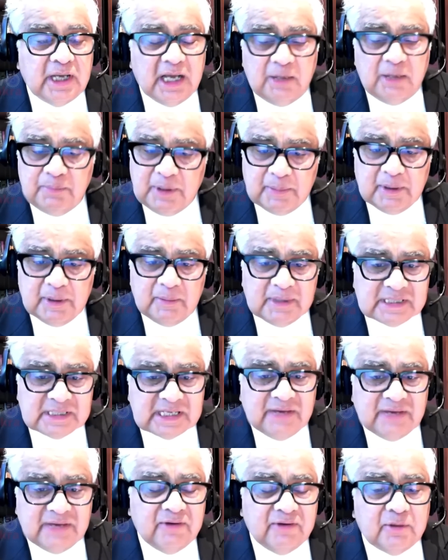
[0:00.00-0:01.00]
And people may
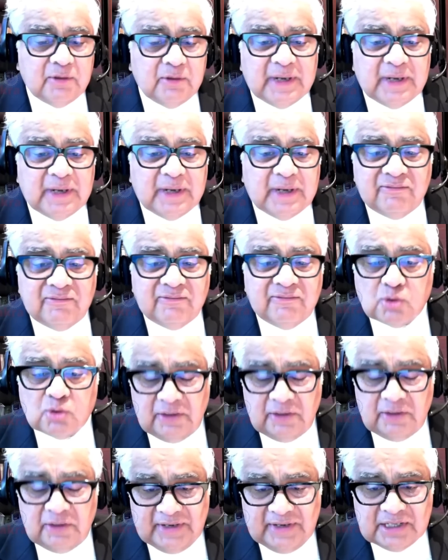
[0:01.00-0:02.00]
say, we will brave
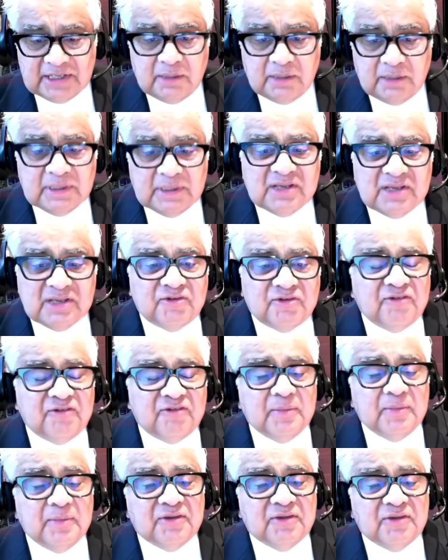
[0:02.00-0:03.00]
disqualification, but this
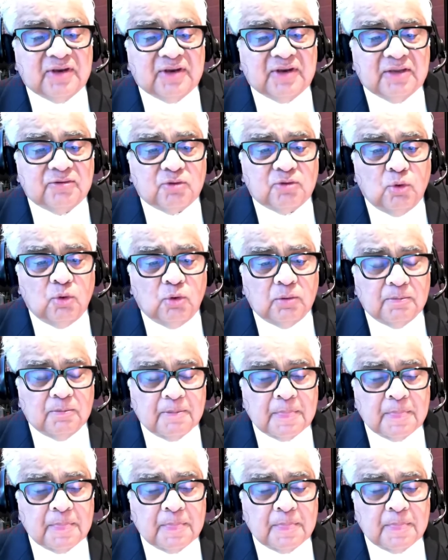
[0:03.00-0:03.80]
chief minister has to go.